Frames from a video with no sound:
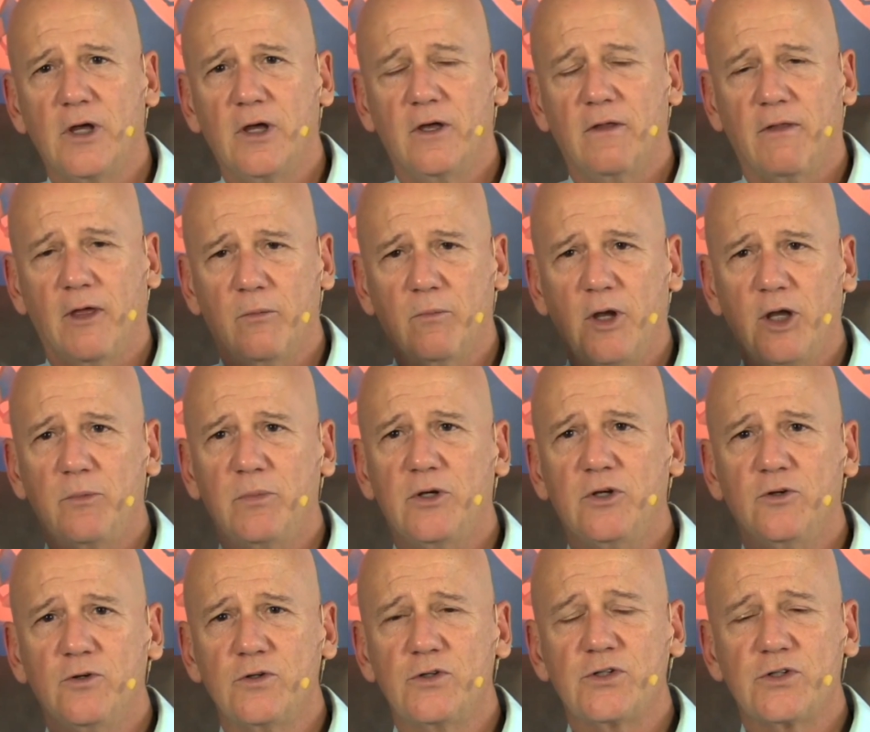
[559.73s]
They may be
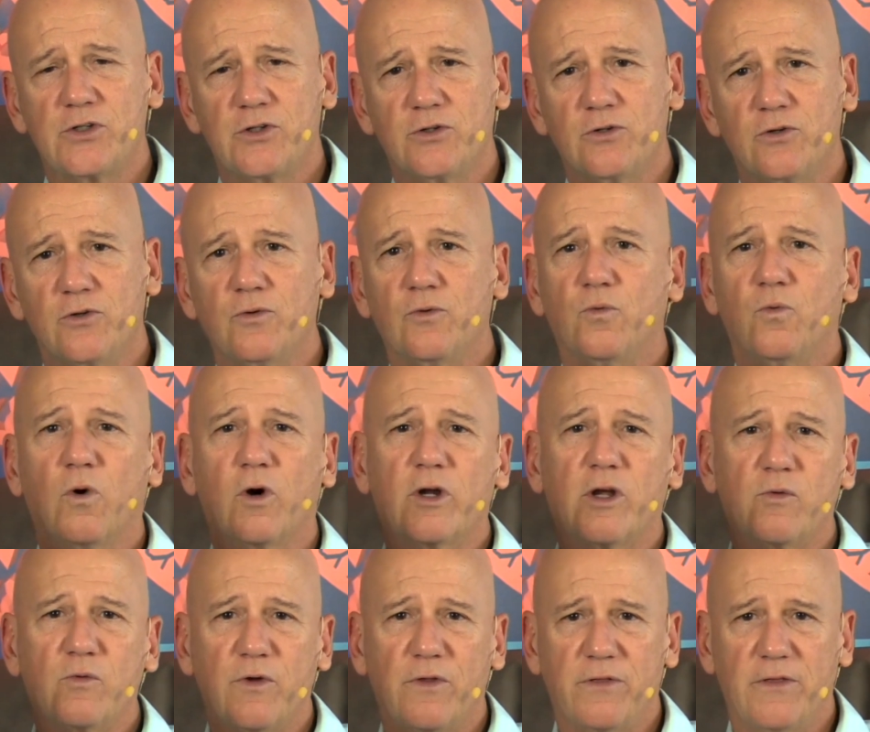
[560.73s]
used to
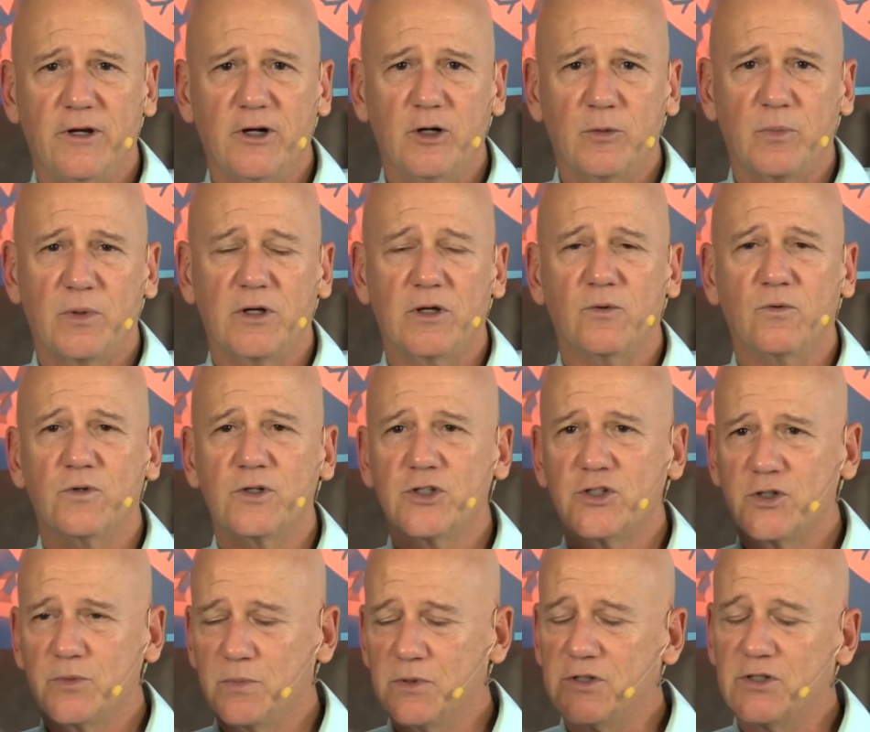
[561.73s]
working with therapy, which
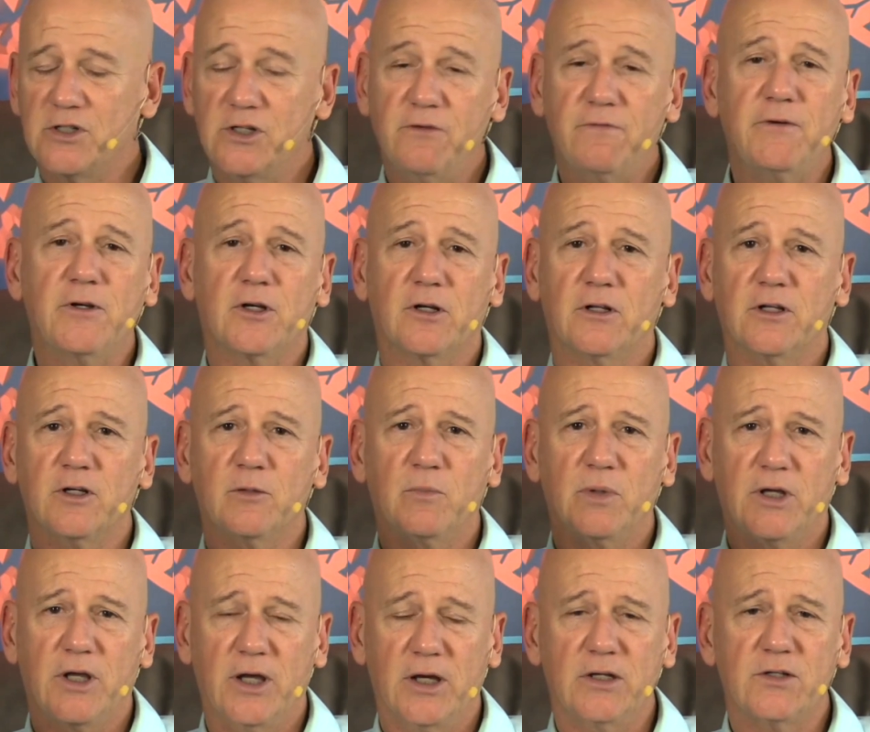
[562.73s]
specifically
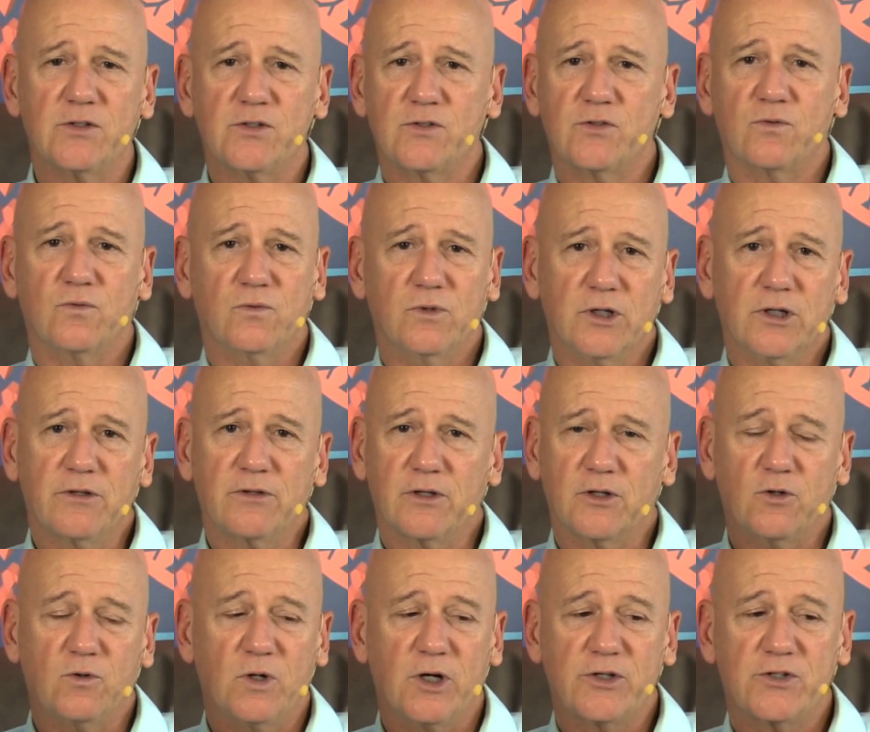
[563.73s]
begins with the
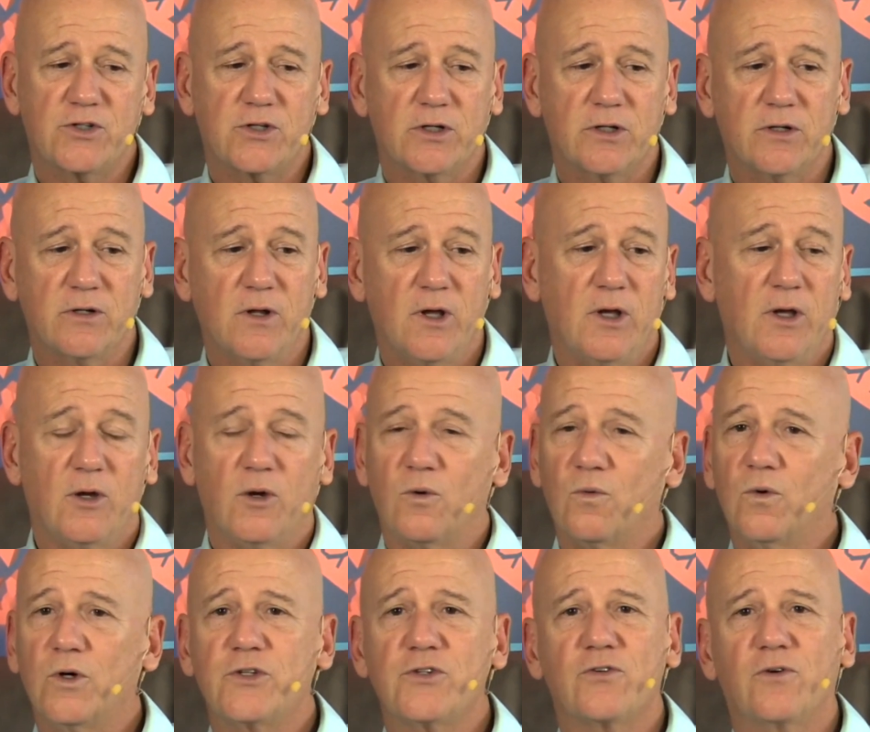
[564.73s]
question,
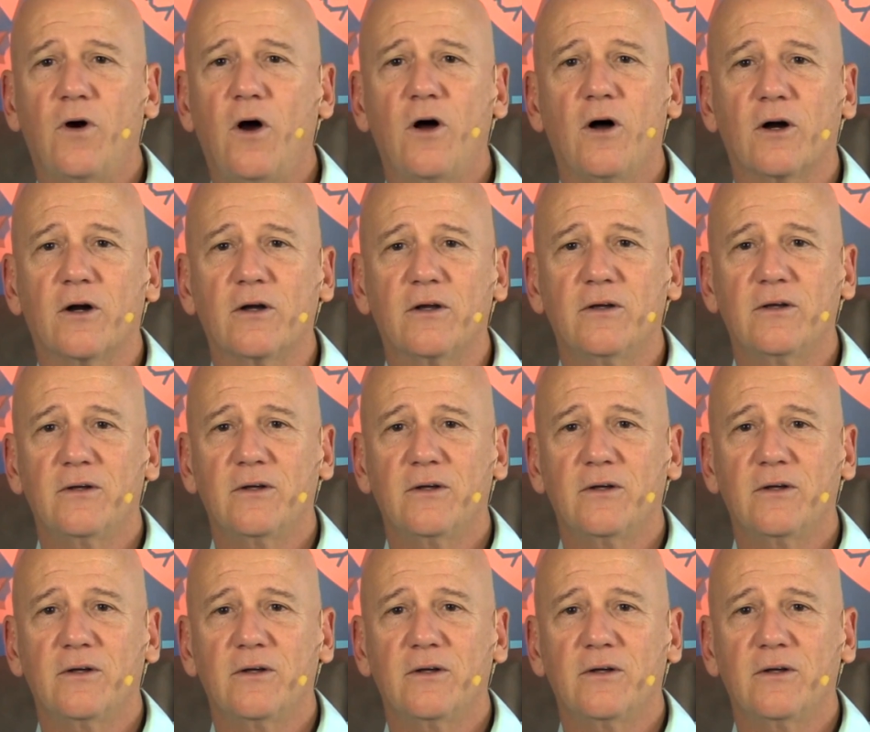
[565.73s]
what's wrong?